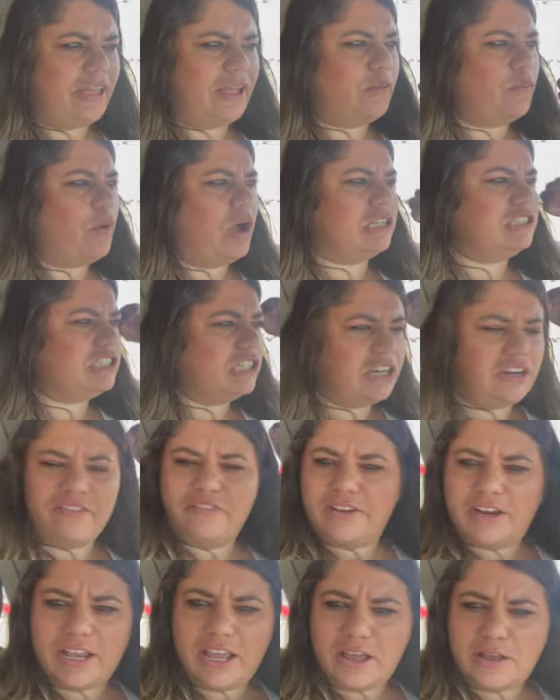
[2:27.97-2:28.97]
Watching her
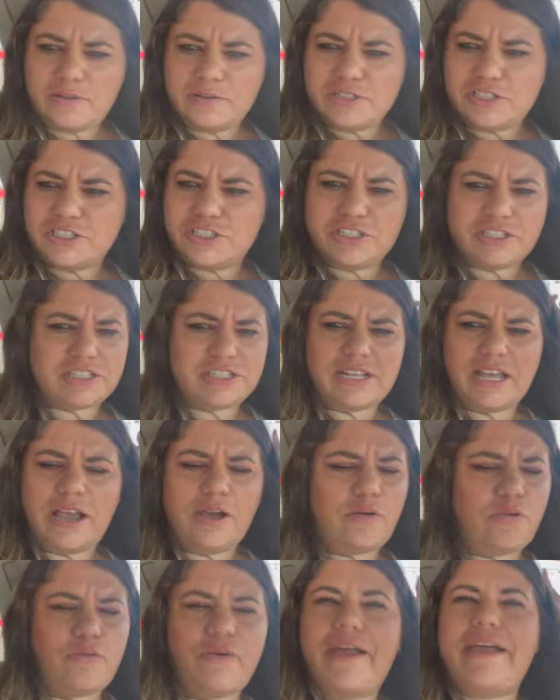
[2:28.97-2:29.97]
videos, she's just
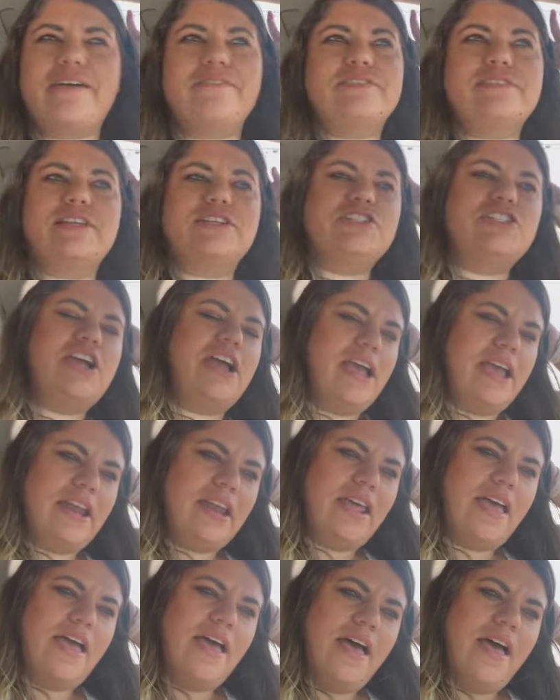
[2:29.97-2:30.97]
a ray of sunshine.
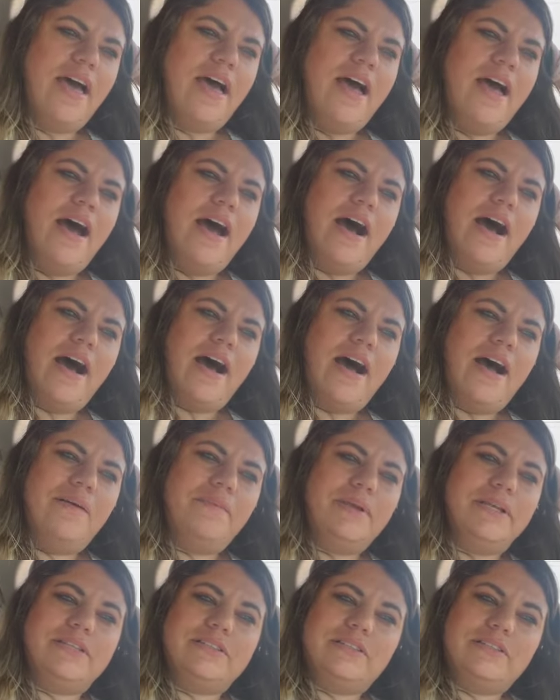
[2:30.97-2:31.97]

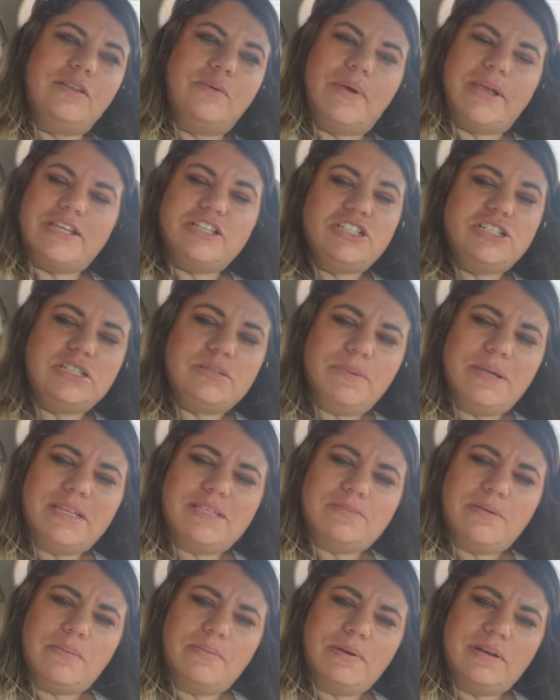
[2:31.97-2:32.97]
And the way she speaks
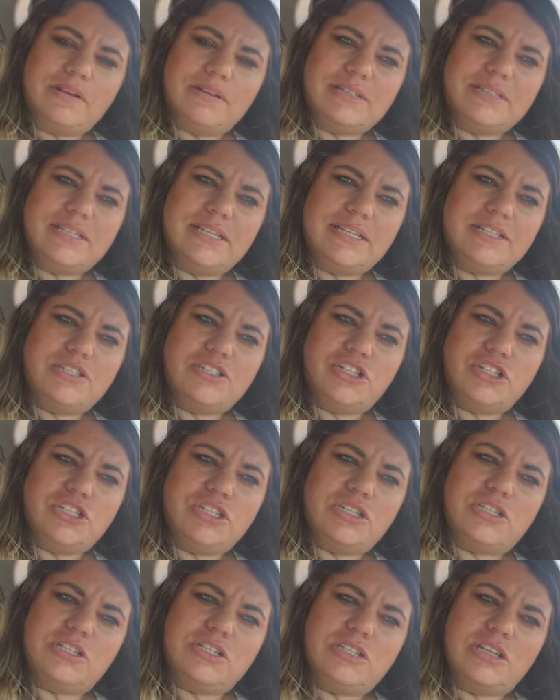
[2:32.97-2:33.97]
about books is
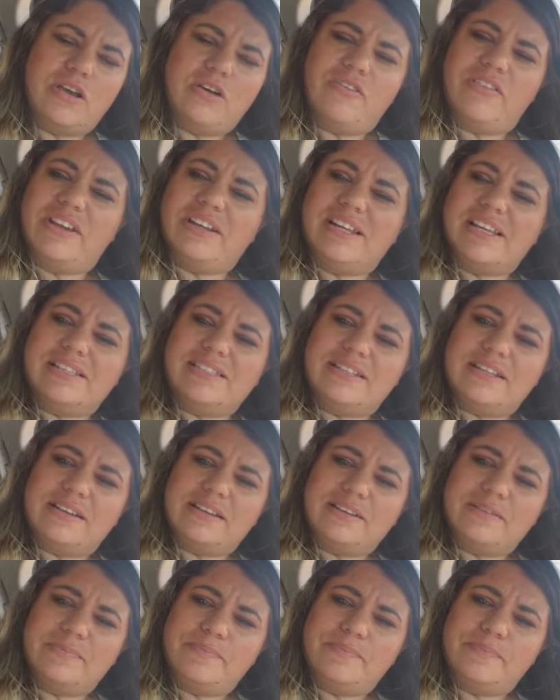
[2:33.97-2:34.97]
just so fantastic.
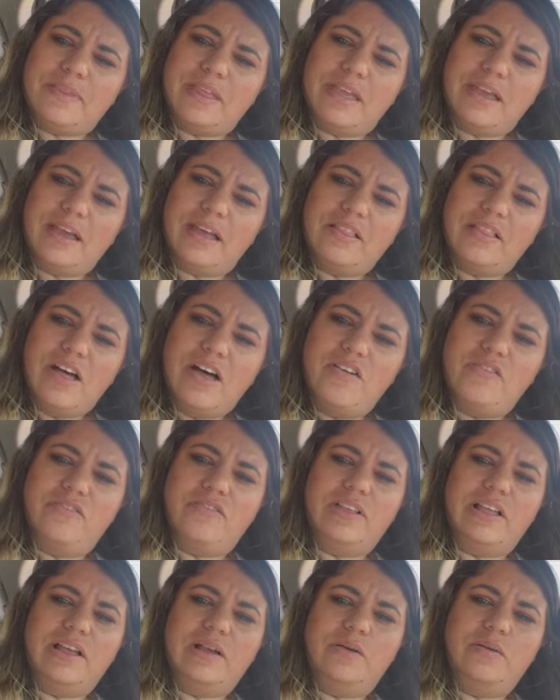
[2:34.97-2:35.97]
I love,
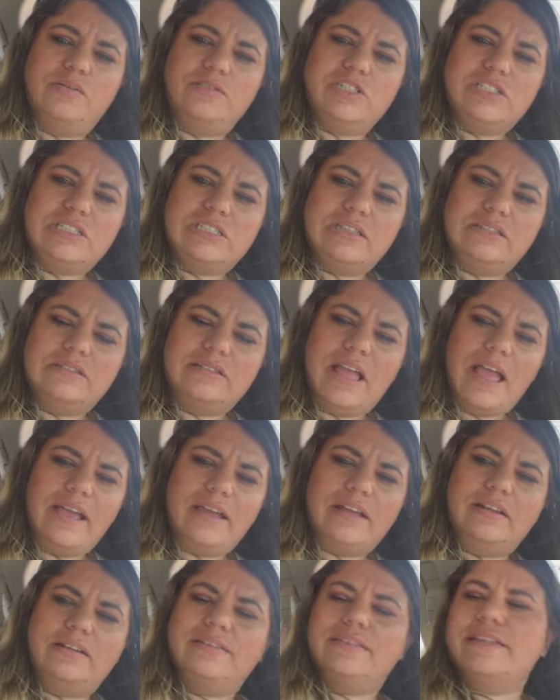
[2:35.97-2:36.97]
I
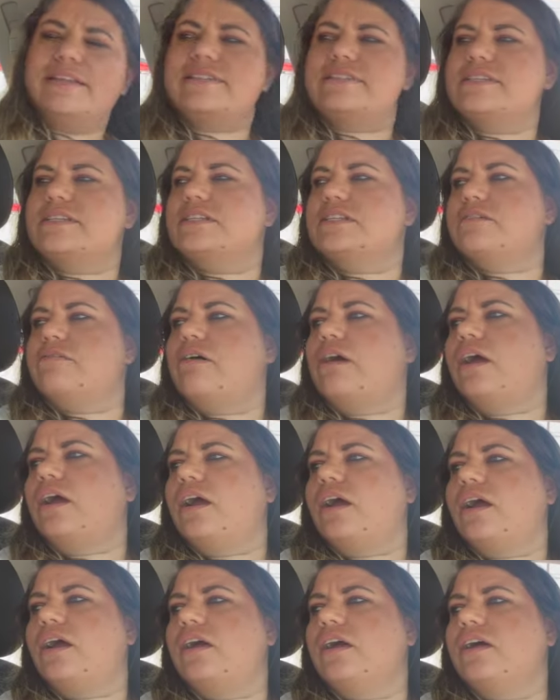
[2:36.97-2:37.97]
could listen to
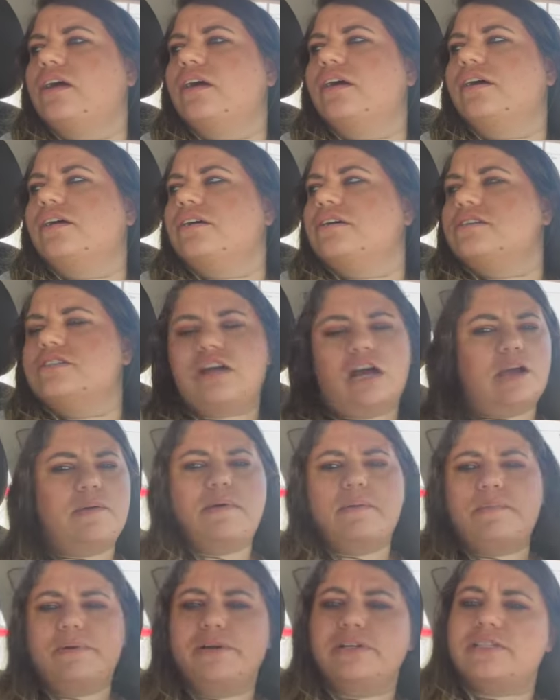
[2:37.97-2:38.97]
her talk
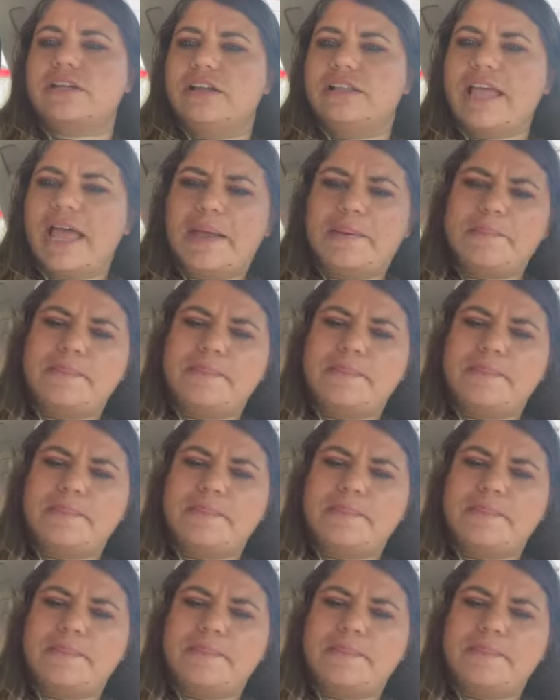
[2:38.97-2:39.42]
about books all day.